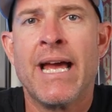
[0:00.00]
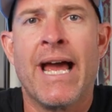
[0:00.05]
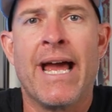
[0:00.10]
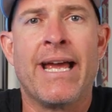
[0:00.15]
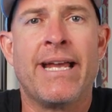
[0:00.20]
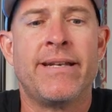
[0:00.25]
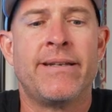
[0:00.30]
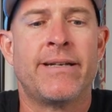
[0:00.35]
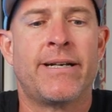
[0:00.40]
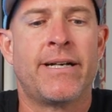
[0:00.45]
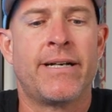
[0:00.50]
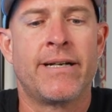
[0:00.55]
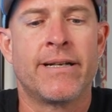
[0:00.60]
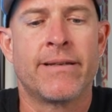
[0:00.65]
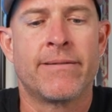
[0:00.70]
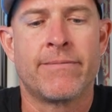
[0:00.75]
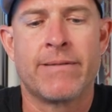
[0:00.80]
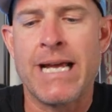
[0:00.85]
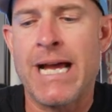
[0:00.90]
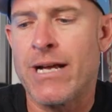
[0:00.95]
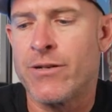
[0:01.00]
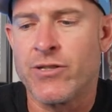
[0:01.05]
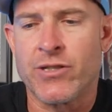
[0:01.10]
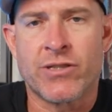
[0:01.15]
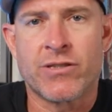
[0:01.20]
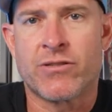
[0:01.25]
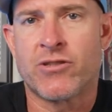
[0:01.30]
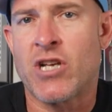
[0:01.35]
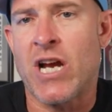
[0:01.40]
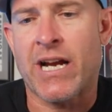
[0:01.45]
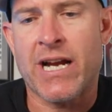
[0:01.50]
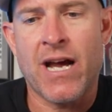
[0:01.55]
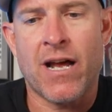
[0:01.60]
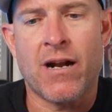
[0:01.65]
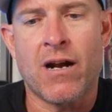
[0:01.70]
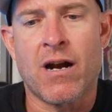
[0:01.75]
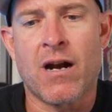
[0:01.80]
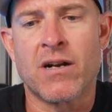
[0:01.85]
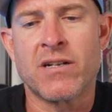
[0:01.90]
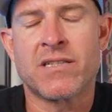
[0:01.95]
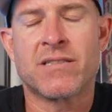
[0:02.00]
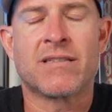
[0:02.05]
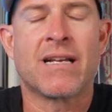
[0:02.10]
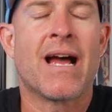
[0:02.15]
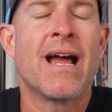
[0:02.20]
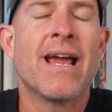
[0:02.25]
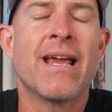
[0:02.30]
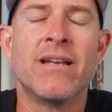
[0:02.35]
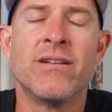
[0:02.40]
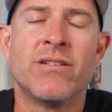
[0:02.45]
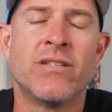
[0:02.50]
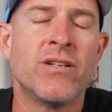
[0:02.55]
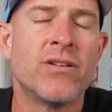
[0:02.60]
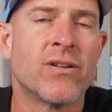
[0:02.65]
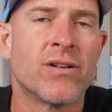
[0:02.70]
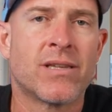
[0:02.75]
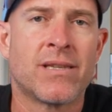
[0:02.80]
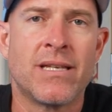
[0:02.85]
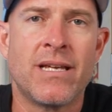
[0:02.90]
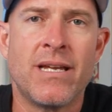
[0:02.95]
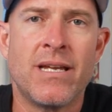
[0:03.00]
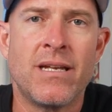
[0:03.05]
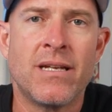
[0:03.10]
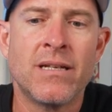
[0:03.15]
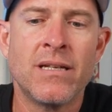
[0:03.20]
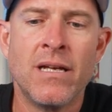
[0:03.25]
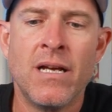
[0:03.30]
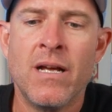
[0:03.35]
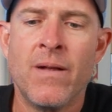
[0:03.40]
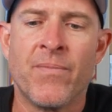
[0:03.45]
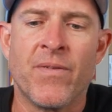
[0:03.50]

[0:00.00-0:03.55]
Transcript: And yeah, just check out our site and do your thing.